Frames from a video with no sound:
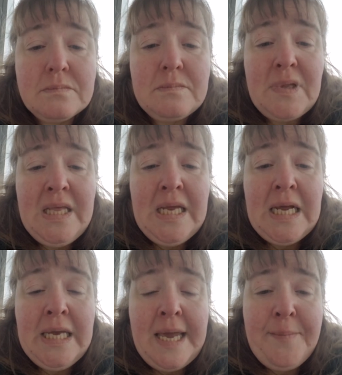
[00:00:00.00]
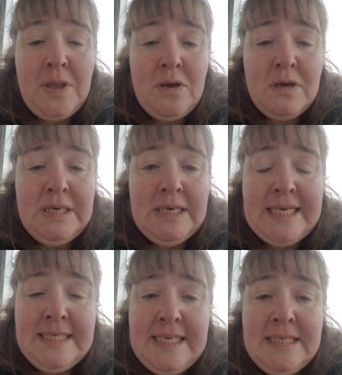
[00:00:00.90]
And then I came along in
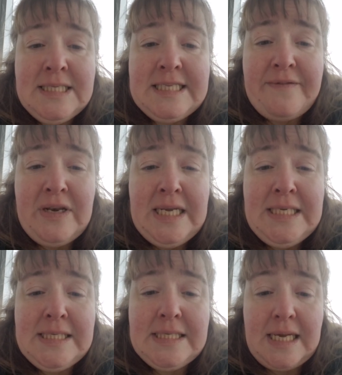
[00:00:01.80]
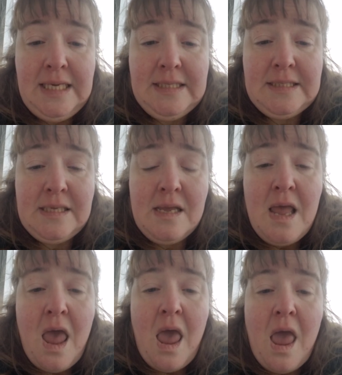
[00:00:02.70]
1976.
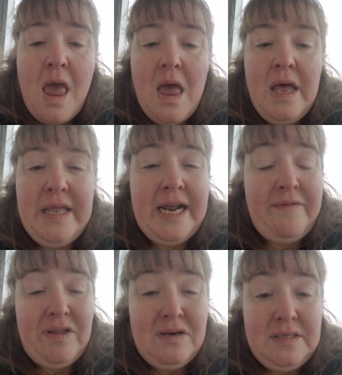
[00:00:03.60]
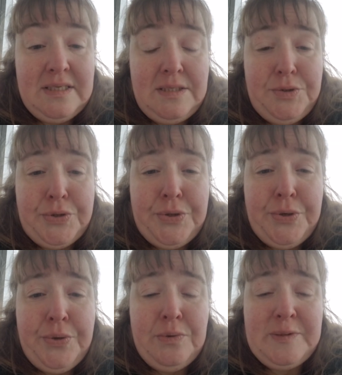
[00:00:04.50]
And then I have a little sister
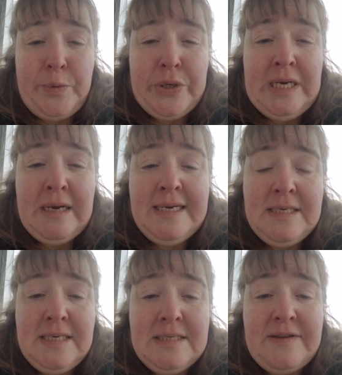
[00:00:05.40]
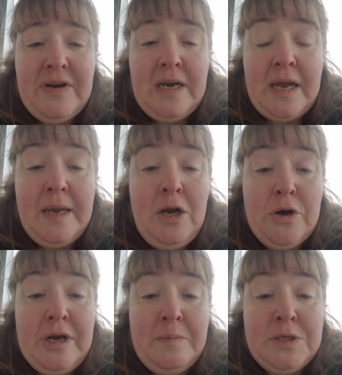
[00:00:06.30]
who was born in 1979. Her
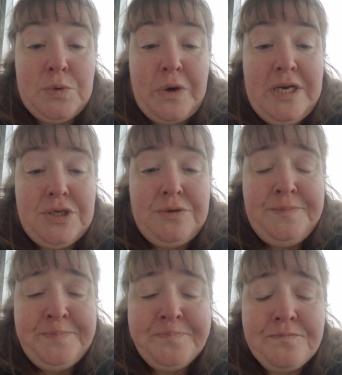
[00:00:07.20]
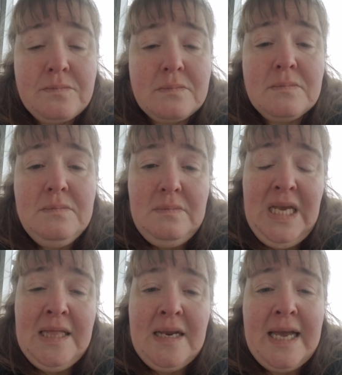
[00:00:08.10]
name is Rachel.
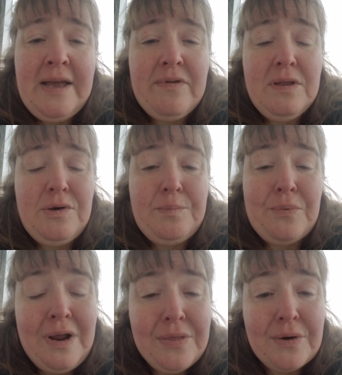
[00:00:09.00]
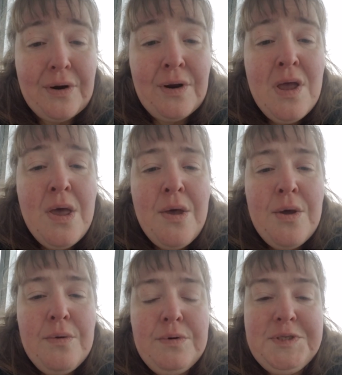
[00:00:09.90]
And then I have a little brother
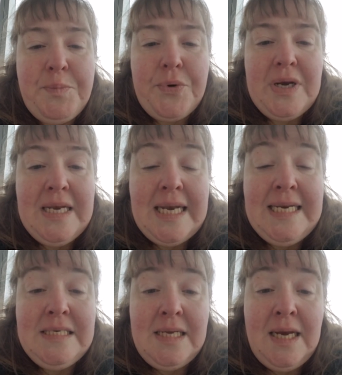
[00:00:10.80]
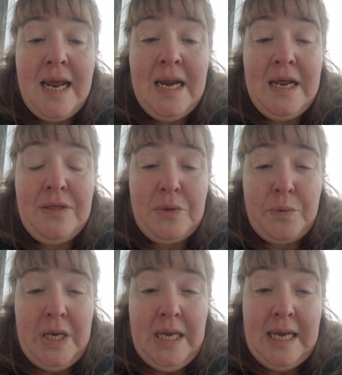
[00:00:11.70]
who was born in
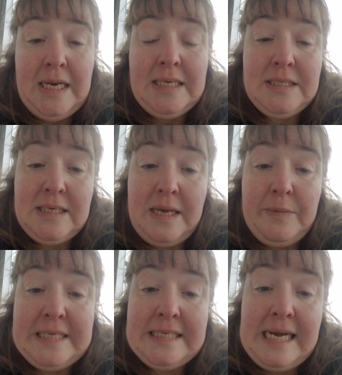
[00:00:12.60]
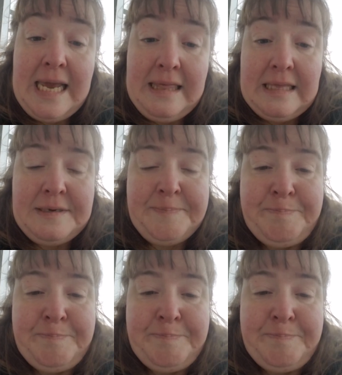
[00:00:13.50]
1983, and his name is Nathan.